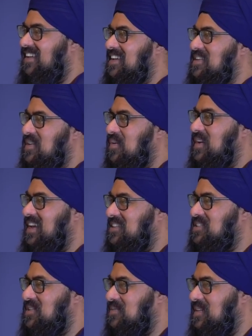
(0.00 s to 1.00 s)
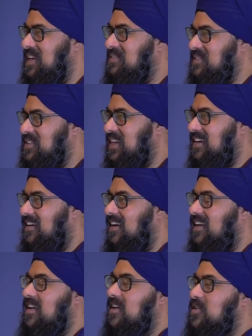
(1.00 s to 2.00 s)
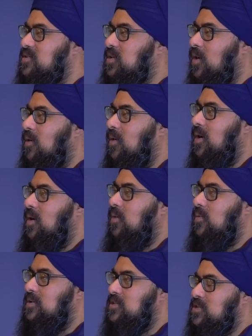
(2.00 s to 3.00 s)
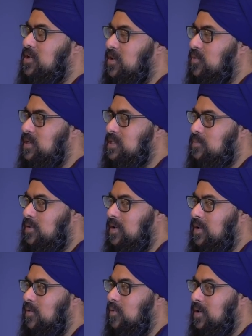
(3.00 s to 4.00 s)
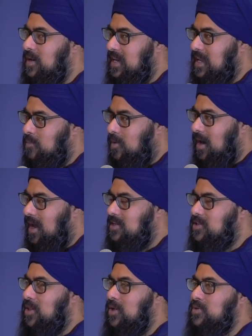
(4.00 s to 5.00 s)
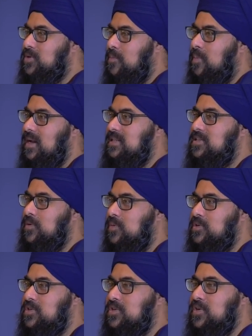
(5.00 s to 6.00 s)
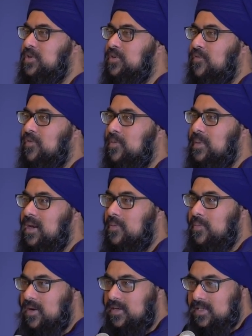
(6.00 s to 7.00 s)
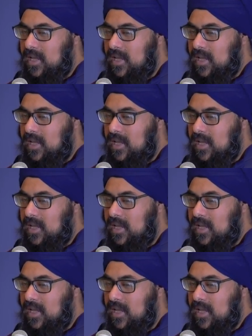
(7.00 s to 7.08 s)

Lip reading: it. No one else should be able to hear it. So we're just going to whisper it. We're going to keep our eyes closed, our body still. We're just going to do it for a minute, and we're going